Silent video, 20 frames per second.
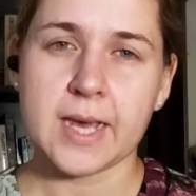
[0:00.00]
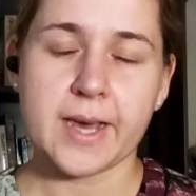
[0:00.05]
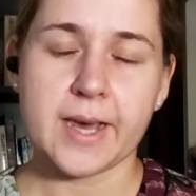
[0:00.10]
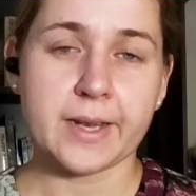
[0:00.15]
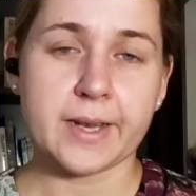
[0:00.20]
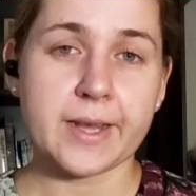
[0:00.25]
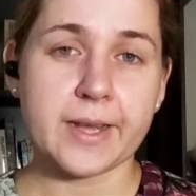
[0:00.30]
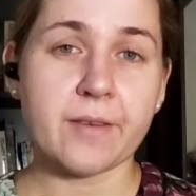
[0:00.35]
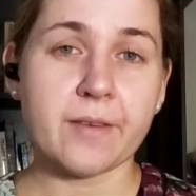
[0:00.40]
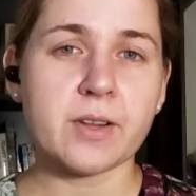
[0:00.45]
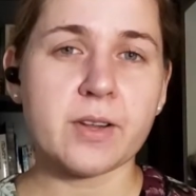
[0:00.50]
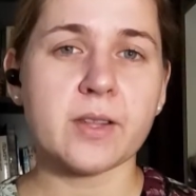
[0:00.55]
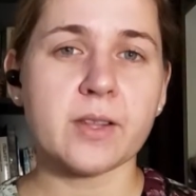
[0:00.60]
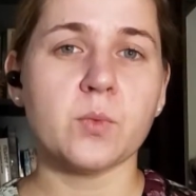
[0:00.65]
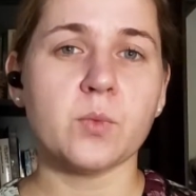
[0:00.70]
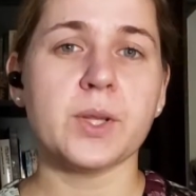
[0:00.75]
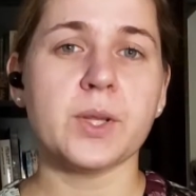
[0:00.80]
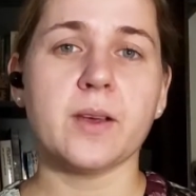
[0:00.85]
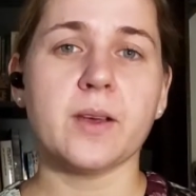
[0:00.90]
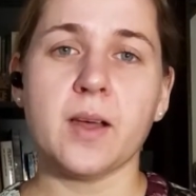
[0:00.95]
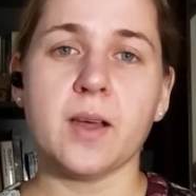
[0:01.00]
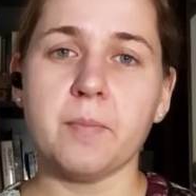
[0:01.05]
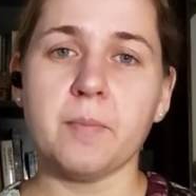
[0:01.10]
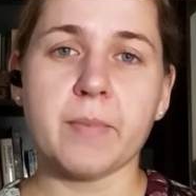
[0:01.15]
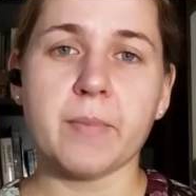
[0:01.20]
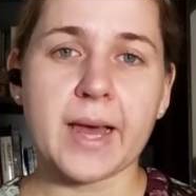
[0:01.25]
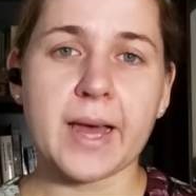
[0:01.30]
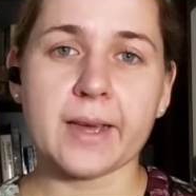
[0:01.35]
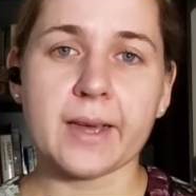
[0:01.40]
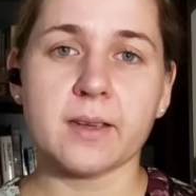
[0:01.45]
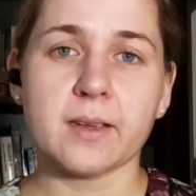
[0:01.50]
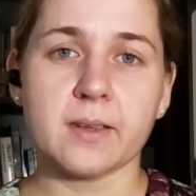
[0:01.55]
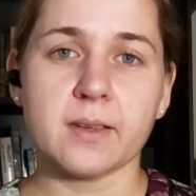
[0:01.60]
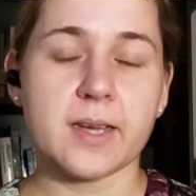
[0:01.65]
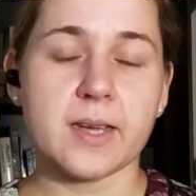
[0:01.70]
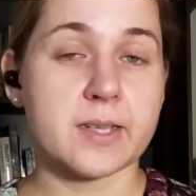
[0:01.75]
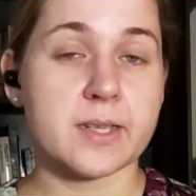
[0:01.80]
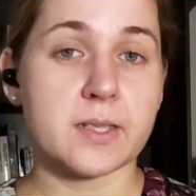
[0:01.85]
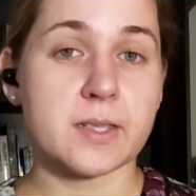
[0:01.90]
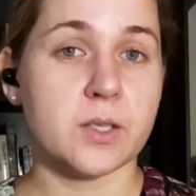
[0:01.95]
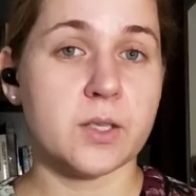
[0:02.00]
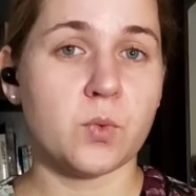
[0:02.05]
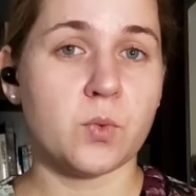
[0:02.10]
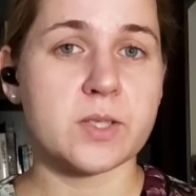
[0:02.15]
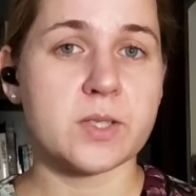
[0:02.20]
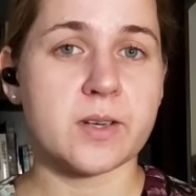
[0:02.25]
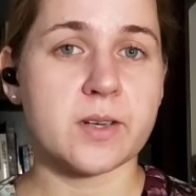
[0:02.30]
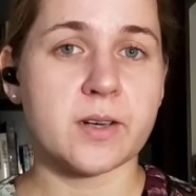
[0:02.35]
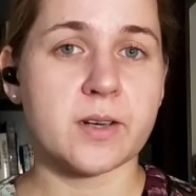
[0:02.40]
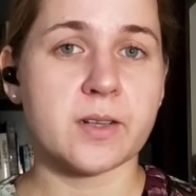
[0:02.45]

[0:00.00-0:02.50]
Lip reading: and everything will come back as it was